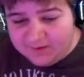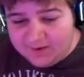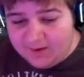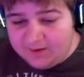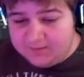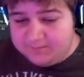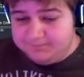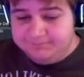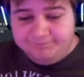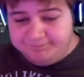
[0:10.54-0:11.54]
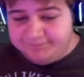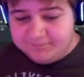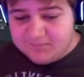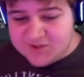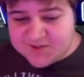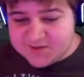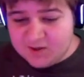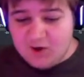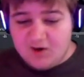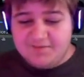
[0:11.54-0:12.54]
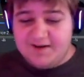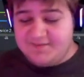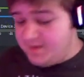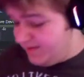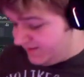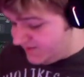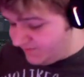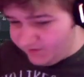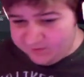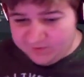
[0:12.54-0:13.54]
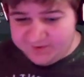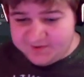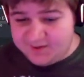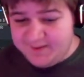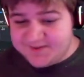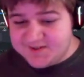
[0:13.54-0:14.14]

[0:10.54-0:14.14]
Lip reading: um, just go over everything as if you don't know what you're talking about.